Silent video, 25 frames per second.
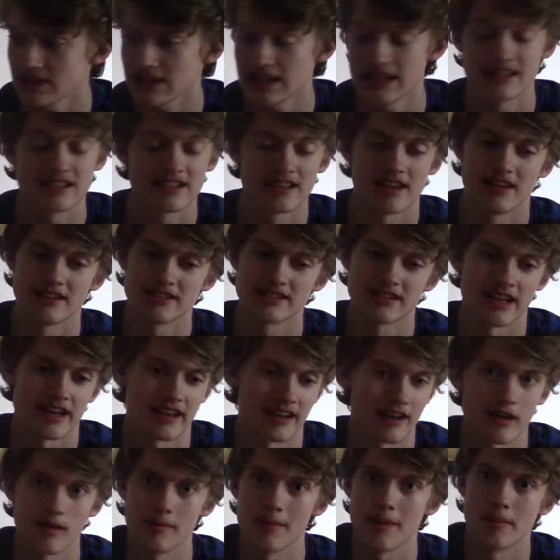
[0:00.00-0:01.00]
it's a
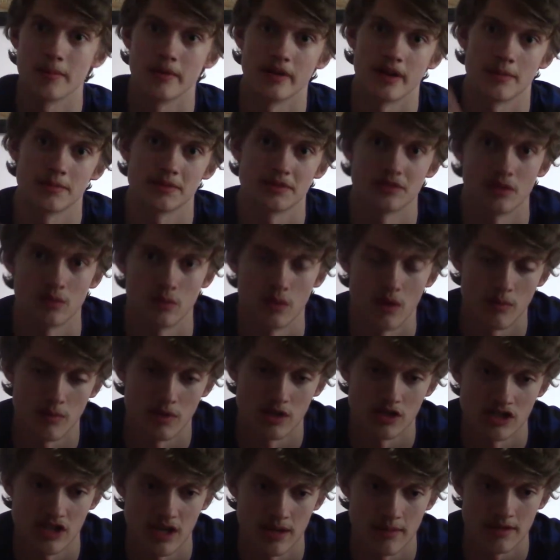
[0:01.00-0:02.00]
setting I remember in episode 1
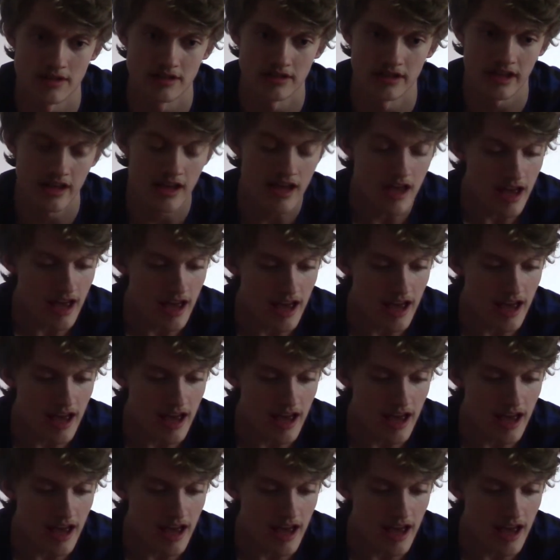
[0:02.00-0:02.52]
when Jamie's like,